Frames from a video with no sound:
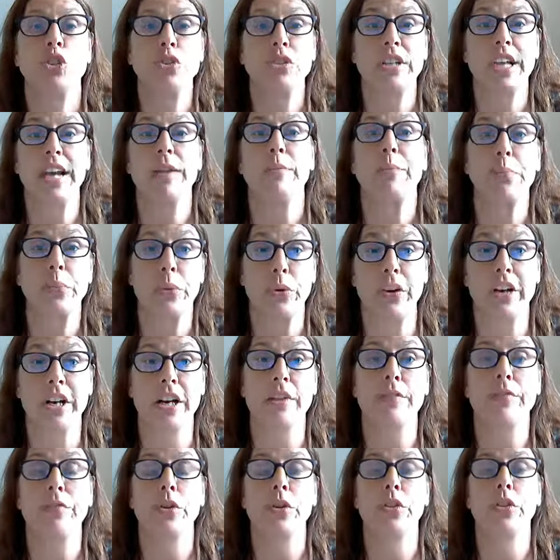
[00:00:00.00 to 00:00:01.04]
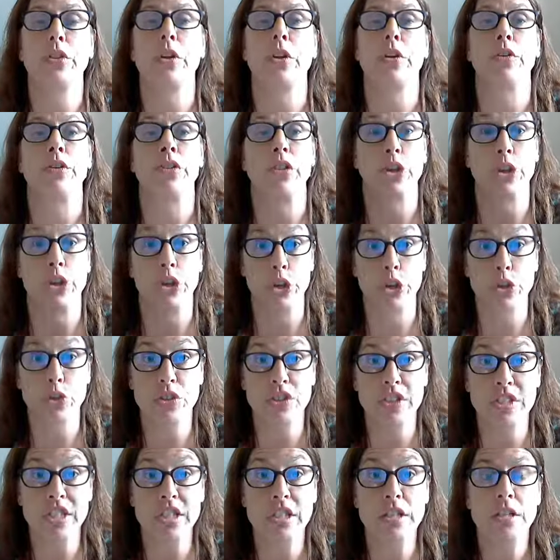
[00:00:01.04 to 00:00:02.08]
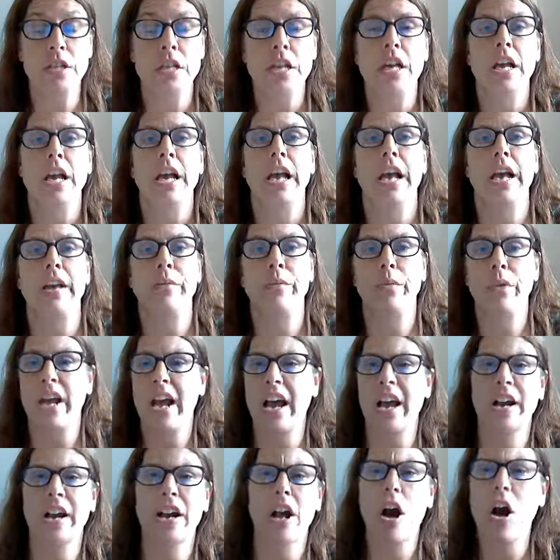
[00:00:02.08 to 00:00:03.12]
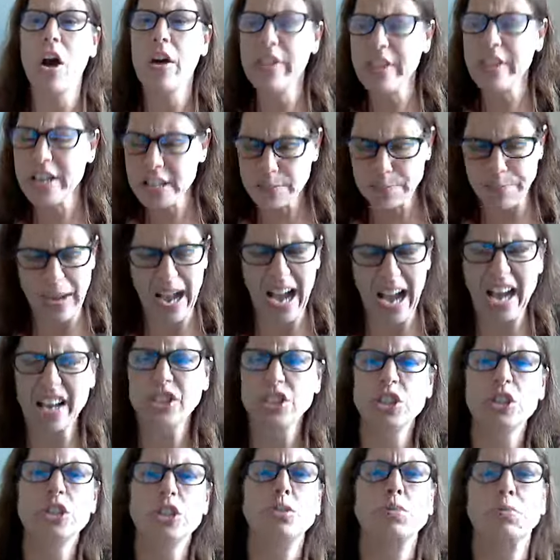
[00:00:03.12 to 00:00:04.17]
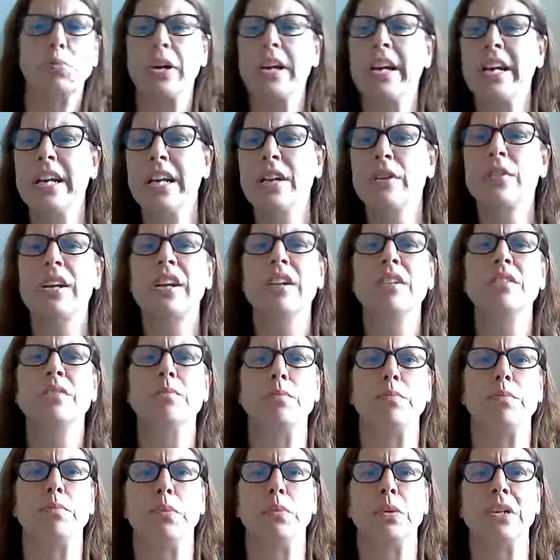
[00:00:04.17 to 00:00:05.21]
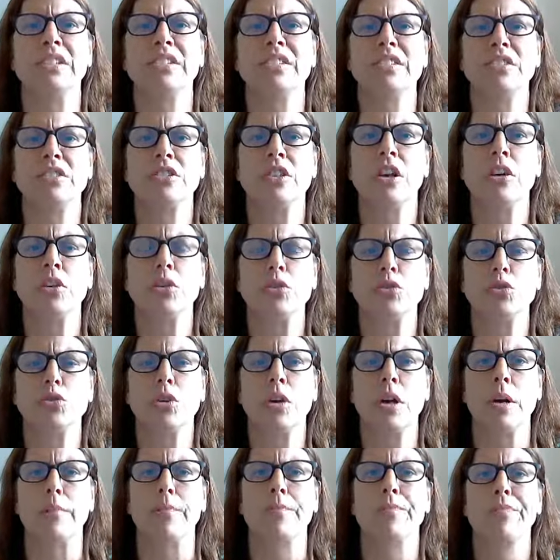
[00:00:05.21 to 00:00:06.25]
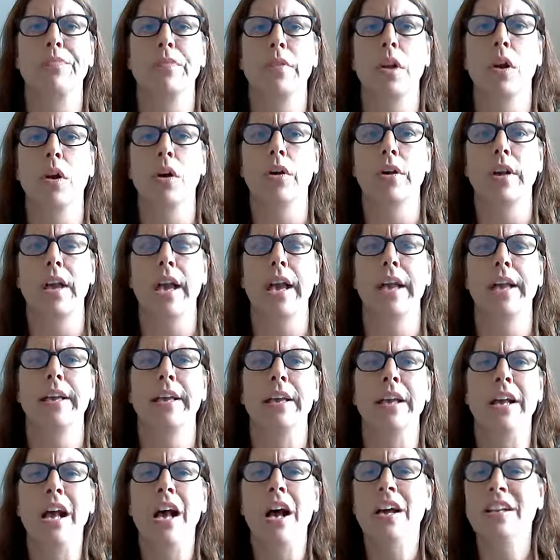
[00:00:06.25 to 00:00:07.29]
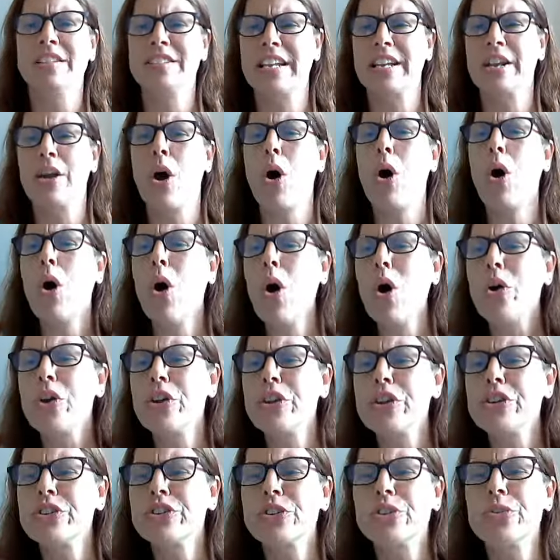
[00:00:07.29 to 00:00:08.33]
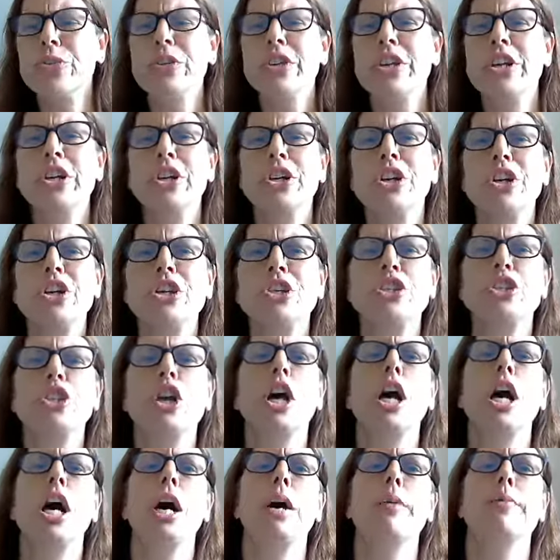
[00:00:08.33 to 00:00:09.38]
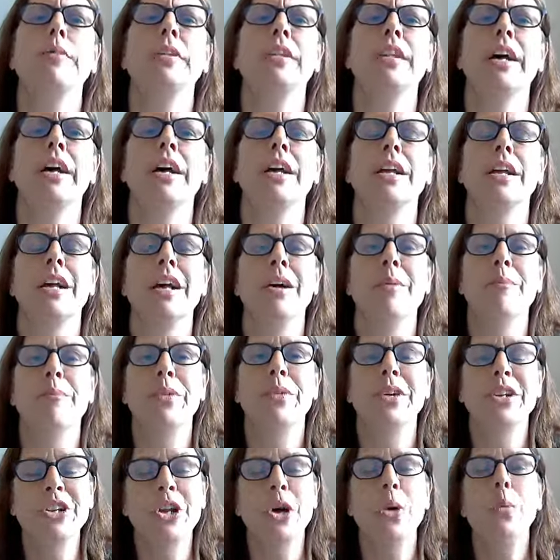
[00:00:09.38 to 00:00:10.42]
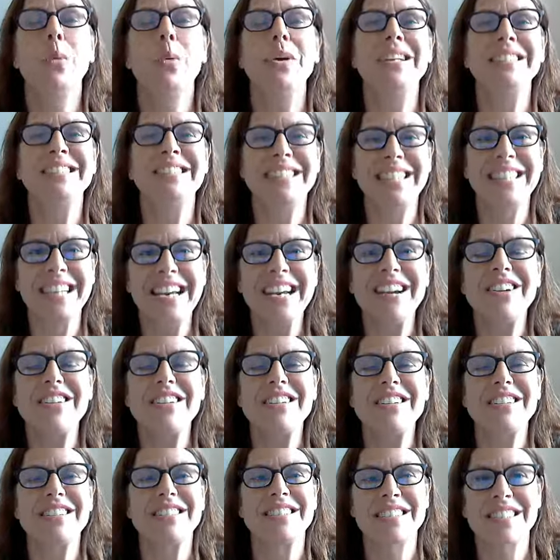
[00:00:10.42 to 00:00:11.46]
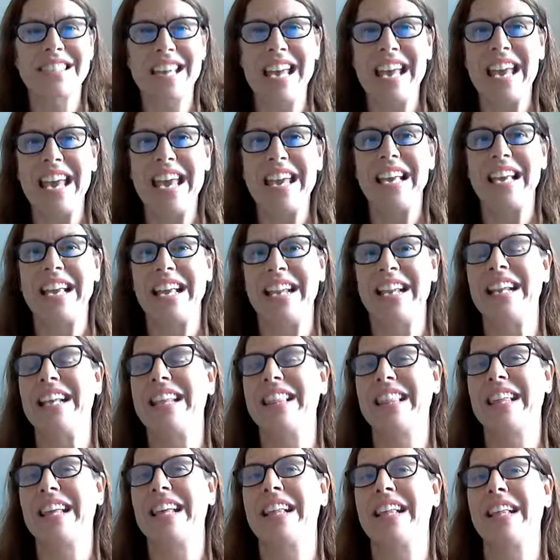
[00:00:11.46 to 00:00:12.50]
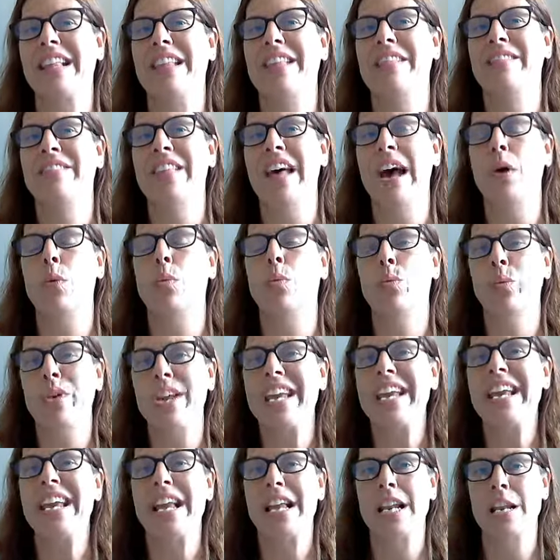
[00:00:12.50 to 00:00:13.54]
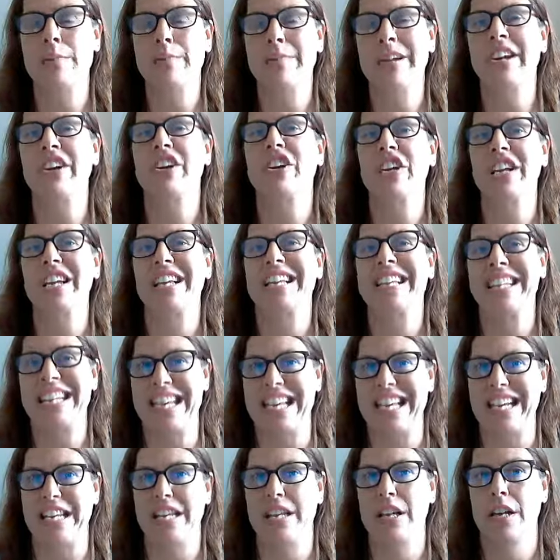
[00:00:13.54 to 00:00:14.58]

day of prayer for the, the Houston, and we had all these pastors praying around President Donald Trump okay? And say, oh, you're doing a good job and that. But no one dared say anything that we in America need.